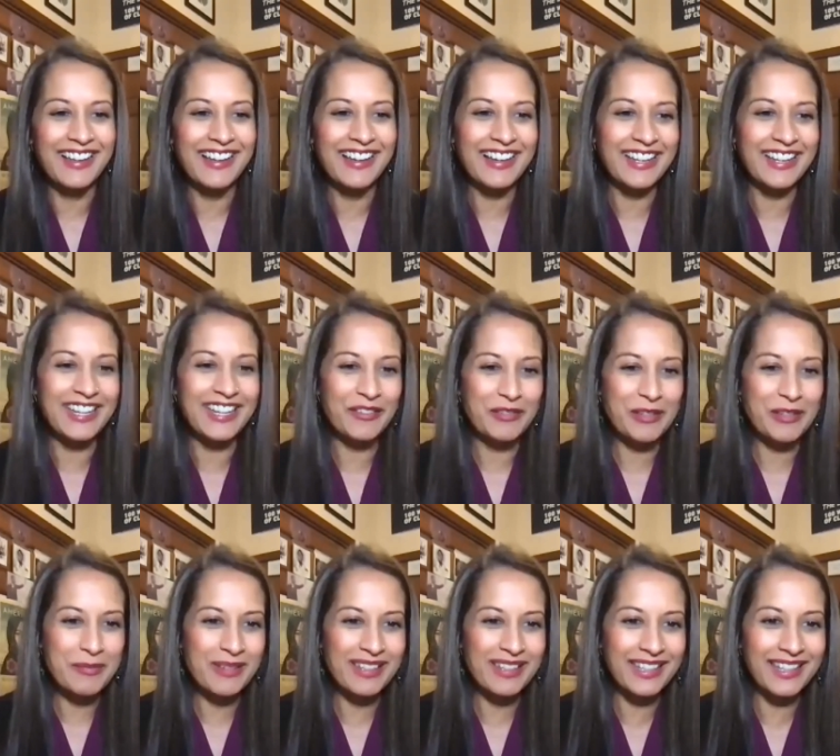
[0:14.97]
Hi,
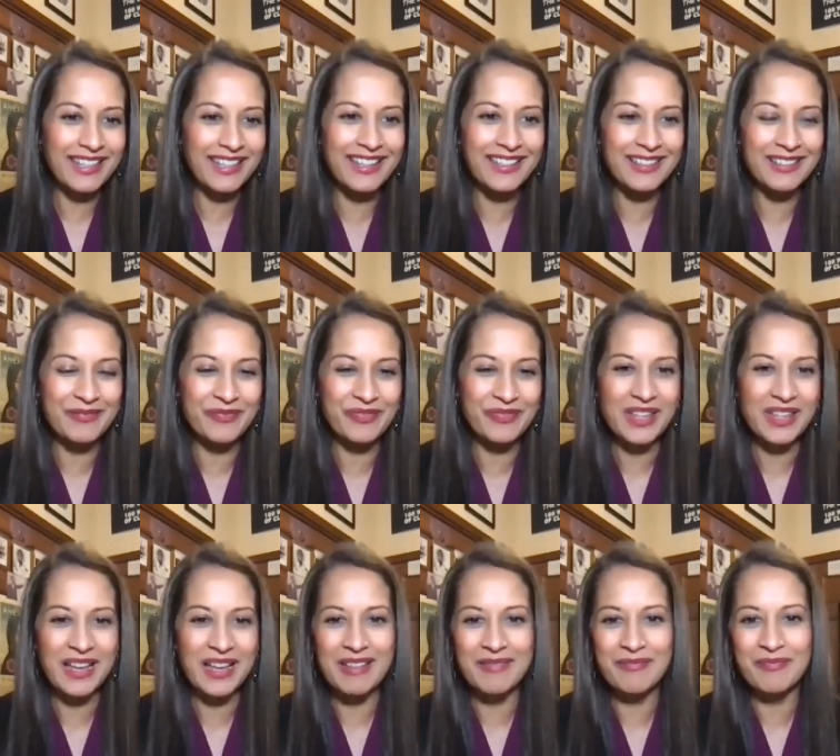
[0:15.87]
everybody.
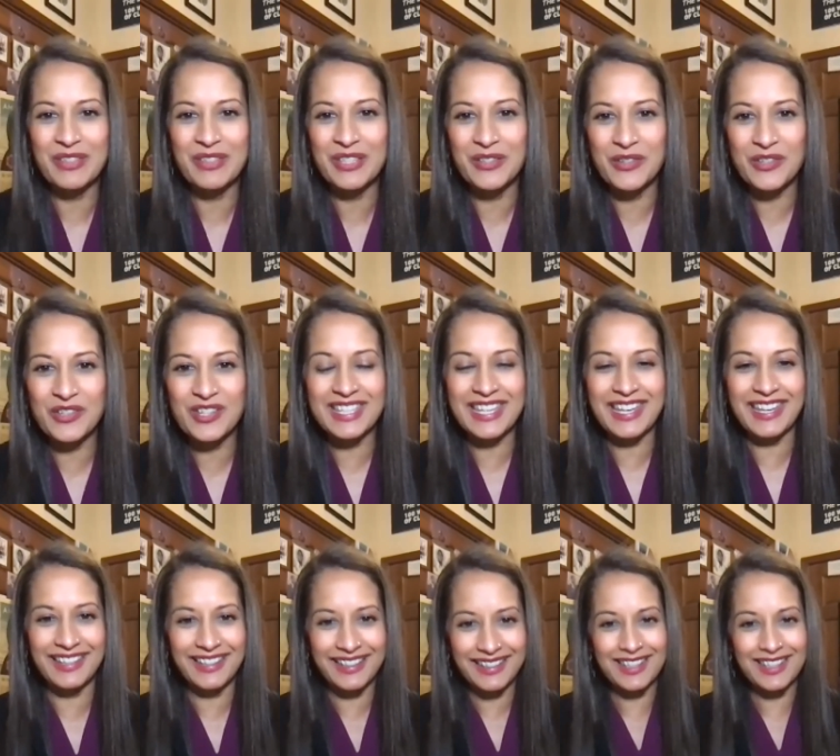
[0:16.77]
I'm Tanuja
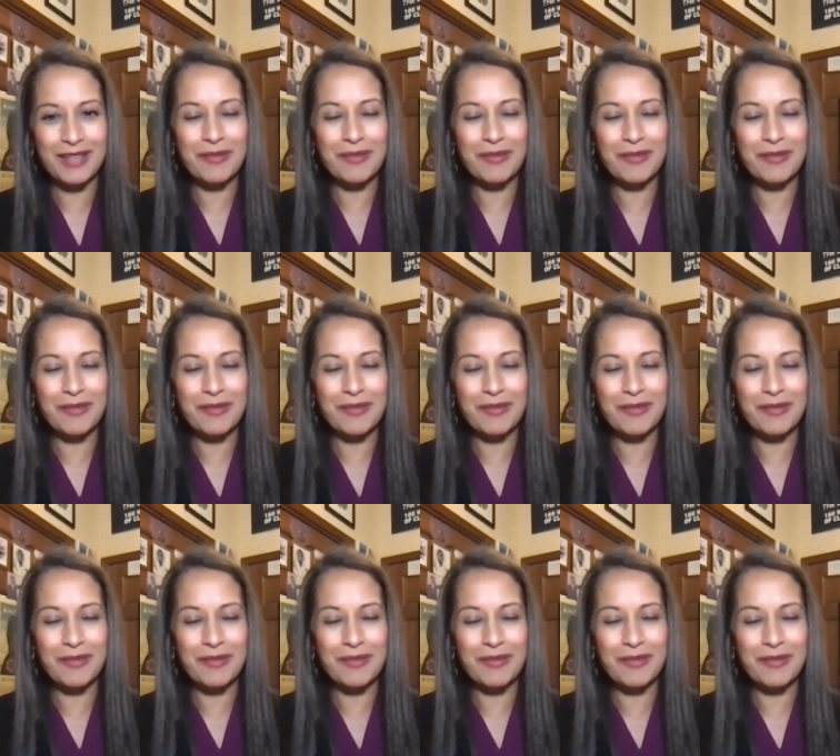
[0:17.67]
Dehne,